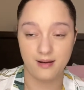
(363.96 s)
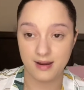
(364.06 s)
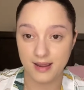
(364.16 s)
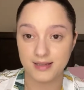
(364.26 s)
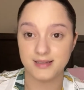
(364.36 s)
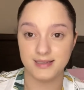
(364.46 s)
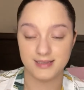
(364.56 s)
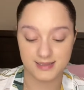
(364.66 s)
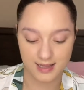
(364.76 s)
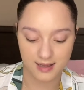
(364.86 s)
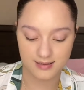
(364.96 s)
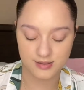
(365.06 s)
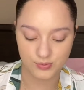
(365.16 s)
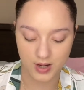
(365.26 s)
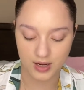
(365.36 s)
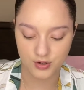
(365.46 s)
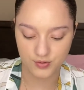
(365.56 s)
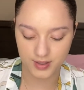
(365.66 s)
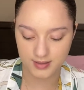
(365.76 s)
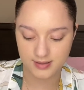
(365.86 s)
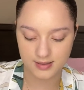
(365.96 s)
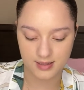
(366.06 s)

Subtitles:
it to set, to not crease.